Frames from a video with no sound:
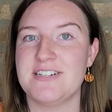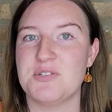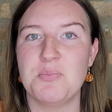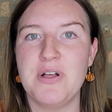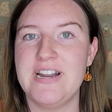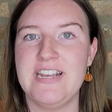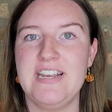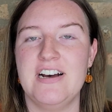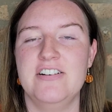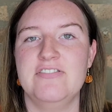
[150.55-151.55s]
There's
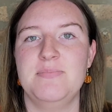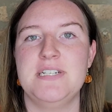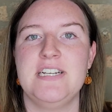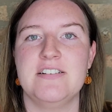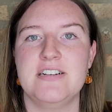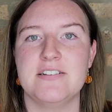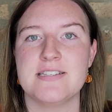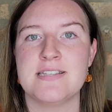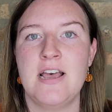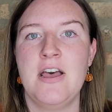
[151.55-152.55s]
plenty of
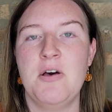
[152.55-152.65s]
materials,